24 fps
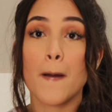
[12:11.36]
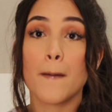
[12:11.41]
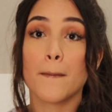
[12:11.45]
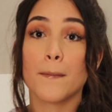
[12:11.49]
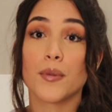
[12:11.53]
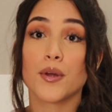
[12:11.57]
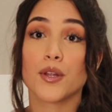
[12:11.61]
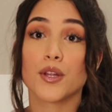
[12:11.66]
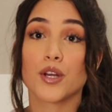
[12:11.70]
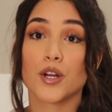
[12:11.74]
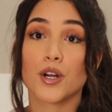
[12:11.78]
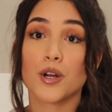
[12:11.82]

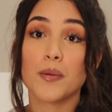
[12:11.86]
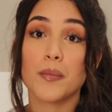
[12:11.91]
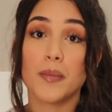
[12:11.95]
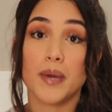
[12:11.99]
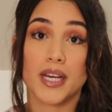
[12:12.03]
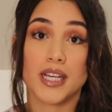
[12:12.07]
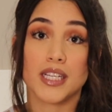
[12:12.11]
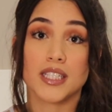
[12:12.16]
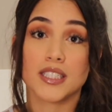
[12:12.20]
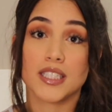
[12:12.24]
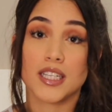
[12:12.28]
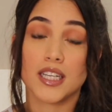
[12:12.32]
But they're
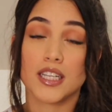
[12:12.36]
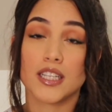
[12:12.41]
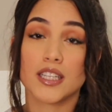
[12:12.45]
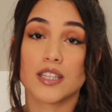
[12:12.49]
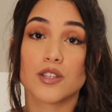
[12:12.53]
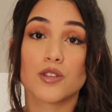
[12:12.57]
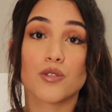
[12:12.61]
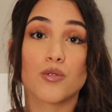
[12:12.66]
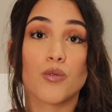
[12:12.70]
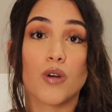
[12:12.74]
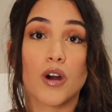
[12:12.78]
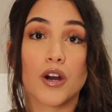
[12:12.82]
amazing.
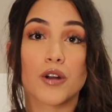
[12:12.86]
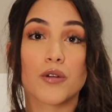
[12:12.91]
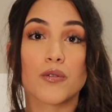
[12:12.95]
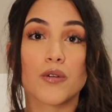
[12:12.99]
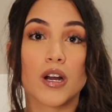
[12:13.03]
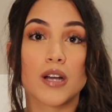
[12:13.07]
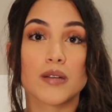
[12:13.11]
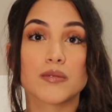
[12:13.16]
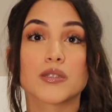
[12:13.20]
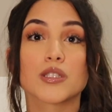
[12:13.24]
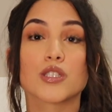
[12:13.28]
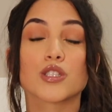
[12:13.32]
The water
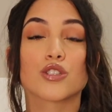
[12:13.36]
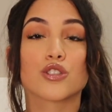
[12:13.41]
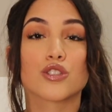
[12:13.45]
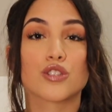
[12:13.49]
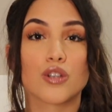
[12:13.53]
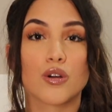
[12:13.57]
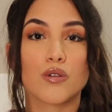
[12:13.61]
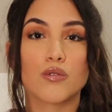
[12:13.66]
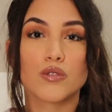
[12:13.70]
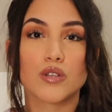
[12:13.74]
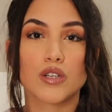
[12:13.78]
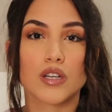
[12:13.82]
wipes are
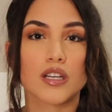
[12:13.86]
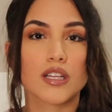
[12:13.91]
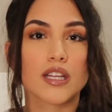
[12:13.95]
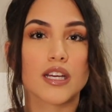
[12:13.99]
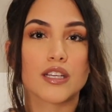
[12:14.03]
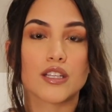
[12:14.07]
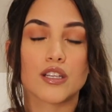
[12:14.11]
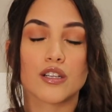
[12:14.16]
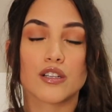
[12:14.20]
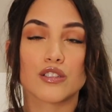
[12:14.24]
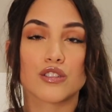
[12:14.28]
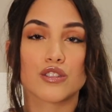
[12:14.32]
so good,
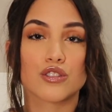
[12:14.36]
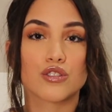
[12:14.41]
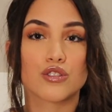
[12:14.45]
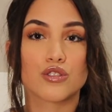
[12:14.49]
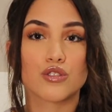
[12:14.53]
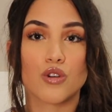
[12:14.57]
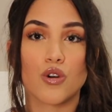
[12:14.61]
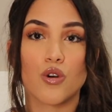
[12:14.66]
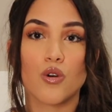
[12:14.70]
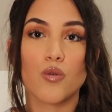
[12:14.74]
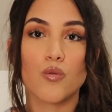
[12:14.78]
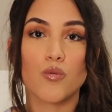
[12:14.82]
like they're
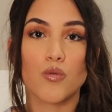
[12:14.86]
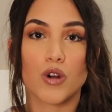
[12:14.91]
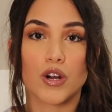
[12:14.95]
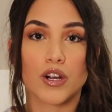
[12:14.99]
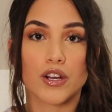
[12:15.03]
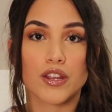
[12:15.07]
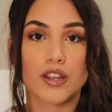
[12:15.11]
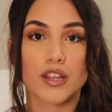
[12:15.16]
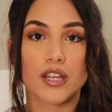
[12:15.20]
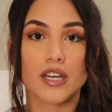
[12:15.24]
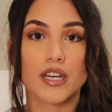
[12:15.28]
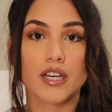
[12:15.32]
so
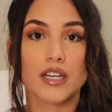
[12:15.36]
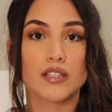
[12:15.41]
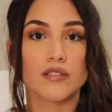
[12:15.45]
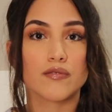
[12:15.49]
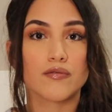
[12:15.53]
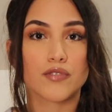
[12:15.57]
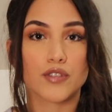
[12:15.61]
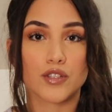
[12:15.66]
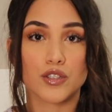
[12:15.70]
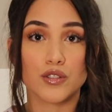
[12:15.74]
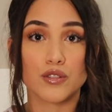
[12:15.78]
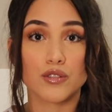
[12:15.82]
worth it
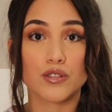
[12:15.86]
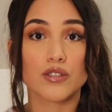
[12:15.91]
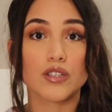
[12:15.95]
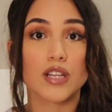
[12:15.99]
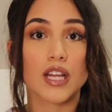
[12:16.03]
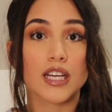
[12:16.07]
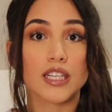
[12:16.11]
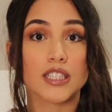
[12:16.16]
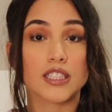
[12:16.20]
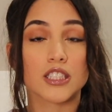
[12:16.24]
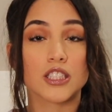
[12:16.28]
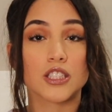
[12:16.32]
for you to
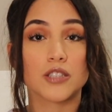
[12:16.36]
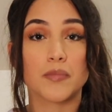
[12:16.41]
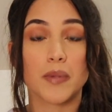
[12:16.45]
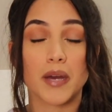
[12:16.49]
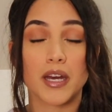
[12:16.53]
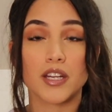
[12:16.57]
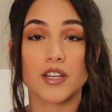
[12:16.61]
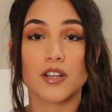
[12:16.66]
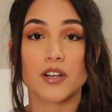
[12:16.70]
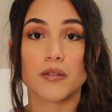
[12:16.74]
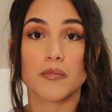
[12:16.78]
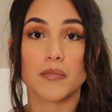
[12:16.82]
like
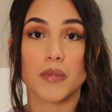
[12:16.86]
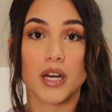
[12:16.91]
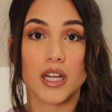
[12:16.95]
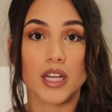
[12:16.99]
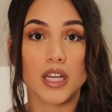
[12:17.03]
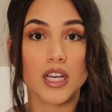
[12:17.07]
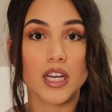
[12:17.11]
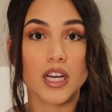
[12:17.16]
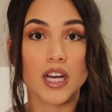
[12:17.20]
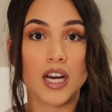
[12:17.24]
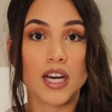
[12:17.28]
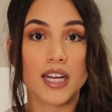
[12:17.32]
spend your
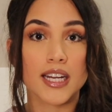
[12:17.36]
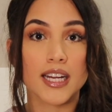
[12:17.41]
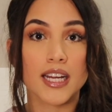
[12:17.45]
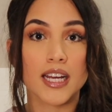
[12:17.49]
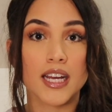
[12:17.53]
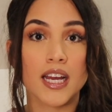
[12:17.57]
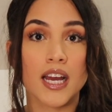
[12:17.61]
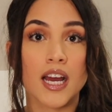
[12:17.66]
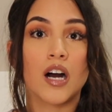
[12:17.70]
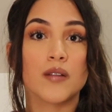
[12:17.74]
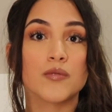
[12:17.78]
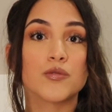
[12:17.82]
money on
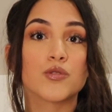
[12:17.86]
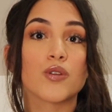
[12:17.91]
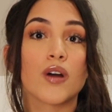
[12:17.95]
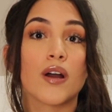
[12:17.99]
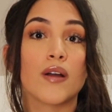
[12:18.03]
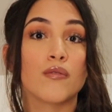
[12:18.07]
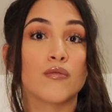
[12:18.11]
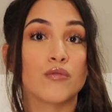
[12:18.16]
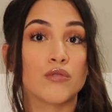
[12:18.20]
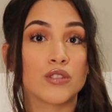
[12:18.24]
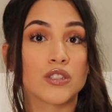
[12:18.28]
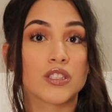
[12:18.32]
it. So
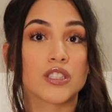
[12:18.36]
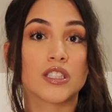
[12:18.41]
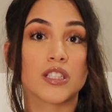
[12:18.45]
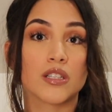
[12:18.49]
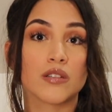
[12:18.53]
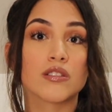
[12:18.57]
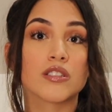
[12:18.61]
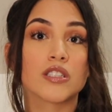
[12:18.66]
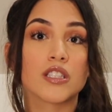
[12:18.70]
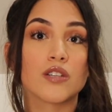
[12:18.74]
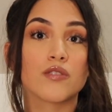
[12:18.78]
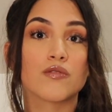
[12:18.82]
I would
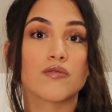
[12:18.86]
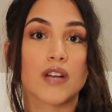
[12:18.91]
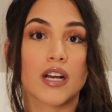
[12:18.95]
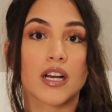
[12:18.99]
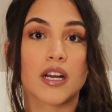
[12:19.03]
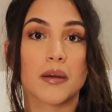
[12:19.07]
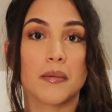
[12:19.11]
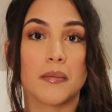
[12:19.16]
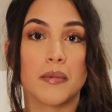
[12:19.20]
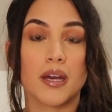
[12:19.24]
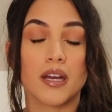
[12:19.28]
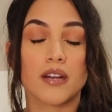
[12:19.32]
seriously
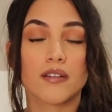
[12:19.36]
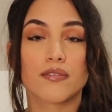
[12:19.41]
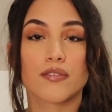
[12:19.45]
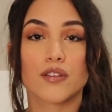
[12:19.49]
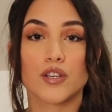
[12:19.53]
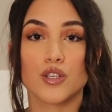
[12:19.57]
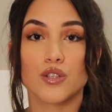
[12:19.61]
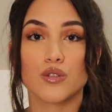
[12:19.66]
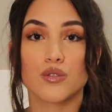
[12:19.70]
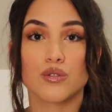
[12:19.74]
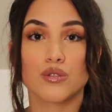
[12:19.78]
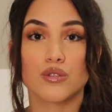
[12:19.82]
recommend for
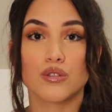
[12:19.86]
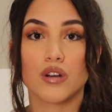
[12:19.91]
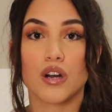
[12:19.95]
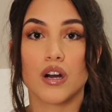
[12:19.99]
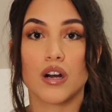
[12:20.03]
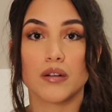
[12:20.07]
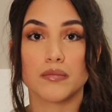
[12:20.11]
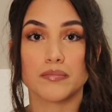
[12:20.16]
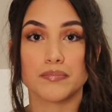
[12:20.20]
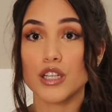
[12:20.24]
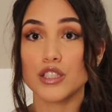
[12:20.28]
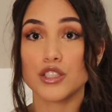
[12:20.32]
you
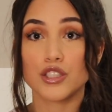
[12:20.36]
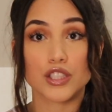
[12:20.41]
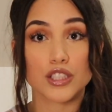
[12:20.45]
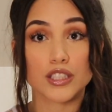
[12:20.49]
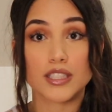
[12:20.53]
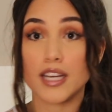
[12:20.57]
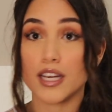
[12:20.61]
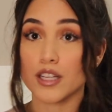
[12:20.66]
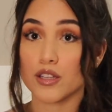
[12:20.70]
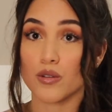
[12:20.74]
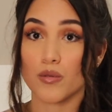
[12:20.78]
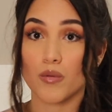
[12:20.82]
to
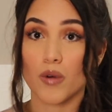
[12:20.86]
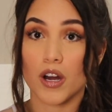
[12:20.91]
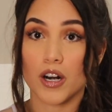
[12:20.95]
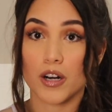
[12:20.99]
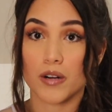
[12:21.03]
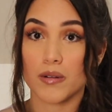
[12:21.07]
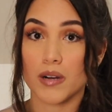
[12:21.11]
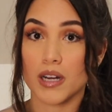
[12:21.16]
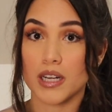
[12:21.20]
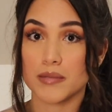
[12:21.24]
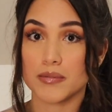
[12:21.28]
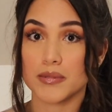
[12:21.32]
just get the
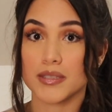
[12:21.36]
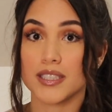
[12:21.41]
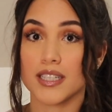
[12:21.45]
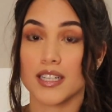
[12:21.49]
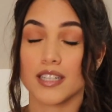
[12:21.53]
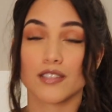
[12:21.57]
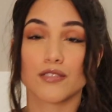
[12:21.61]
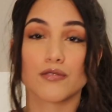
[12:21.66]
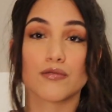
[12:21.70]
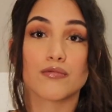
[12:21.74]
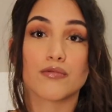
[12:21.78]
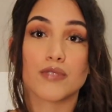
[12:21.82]
water wipes.
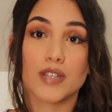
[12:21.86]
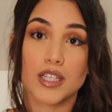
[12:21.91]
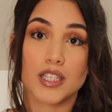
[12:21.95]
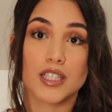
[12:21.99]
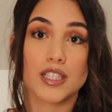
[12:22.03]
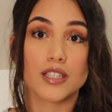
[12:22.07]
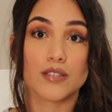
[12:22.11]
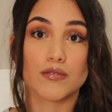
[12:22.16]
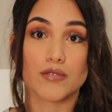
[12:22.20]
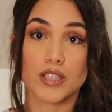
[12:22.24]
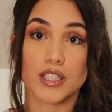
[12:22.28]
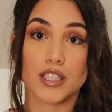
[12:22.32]
They're
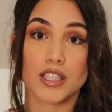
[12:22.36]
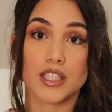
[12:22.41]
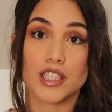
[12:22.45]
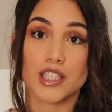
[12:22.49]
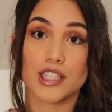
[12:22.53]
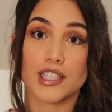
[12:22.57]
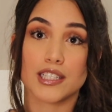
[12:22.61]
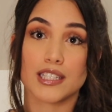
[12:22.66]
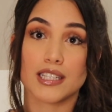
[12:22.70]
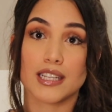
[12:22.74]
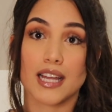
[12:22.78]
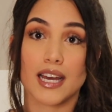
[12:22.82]
really
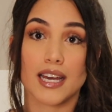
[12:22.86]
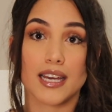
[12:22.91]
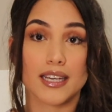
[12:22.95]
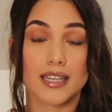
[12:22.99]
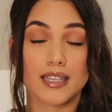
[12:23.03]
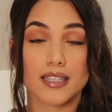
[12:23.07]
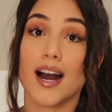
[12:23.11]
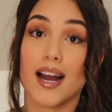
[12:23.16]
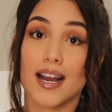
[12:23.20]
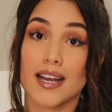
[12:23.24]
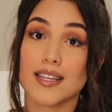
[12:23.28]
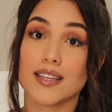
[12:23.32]
good. Like
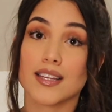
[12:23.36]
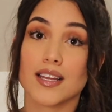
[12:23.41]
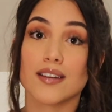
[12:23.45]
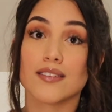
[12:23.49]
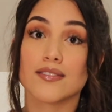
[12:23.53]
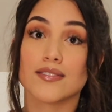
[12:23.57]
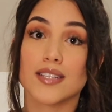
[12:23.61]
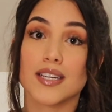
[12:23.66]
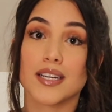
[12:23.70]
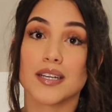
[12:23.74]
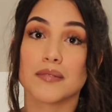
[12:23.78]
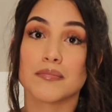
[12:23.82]
I
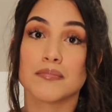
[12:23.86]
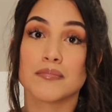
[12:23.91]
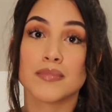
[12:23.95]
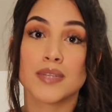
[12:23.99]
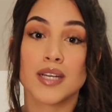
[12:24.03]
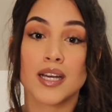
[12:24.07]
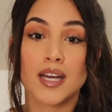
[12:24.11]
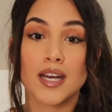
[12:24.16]
love them,